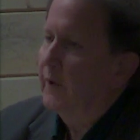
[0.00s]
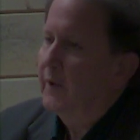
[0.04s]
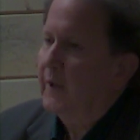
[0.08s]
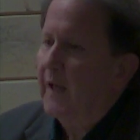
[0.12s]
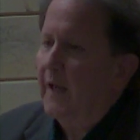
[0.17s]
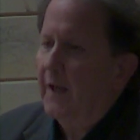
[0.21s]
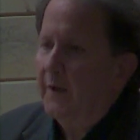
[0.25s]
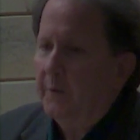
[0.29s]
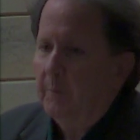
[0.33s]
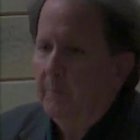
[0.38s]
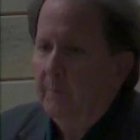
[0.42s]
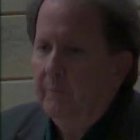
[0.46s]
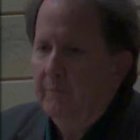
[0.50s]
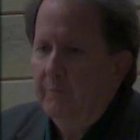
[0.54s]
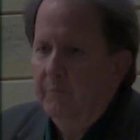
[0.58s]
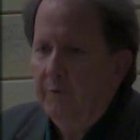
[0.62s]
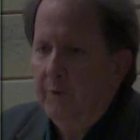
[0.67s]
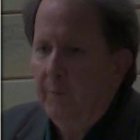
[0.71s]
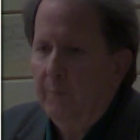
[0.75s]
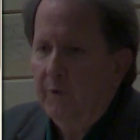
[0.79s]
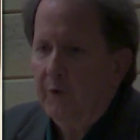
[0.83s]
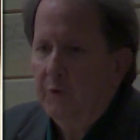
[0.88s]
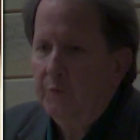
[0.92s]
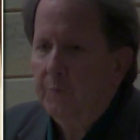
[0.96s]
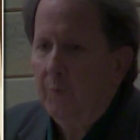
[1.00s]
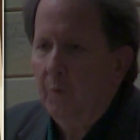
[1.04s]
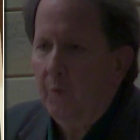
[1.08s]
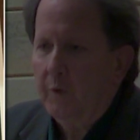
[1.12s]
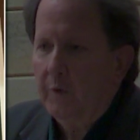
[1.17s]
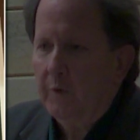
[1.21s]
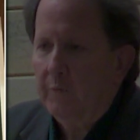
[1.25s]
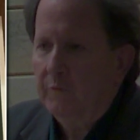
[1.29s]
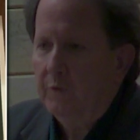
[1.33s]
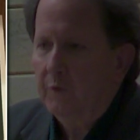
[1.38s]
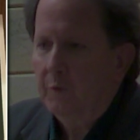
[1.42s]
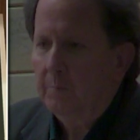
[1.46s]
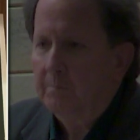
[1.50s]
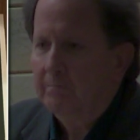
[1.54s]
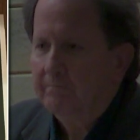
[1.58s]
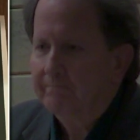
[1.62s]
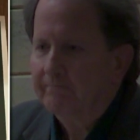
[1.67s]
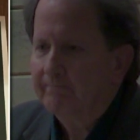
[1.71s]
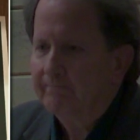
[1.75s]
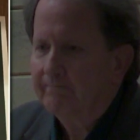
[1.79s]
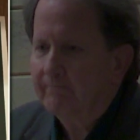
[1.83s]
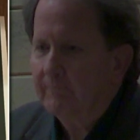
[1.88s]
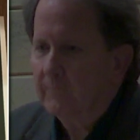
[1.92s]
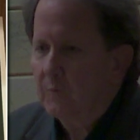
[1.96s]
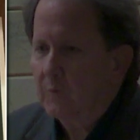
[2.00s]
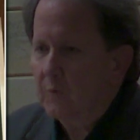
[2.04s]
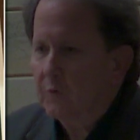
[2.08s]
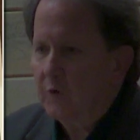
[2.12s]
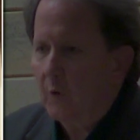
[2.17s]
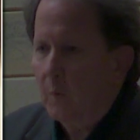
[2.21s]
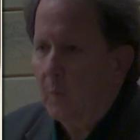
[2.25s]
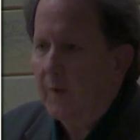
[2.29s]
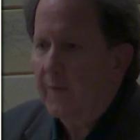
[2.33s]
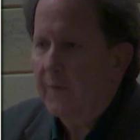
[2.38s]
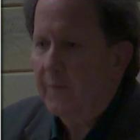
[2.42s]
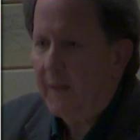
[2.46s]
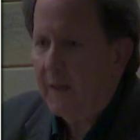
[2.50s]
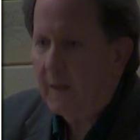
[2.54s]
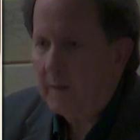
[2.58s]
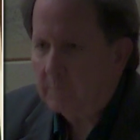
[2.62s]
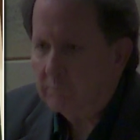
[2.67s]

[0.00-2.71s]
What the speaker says: at him from this point of view. So with that,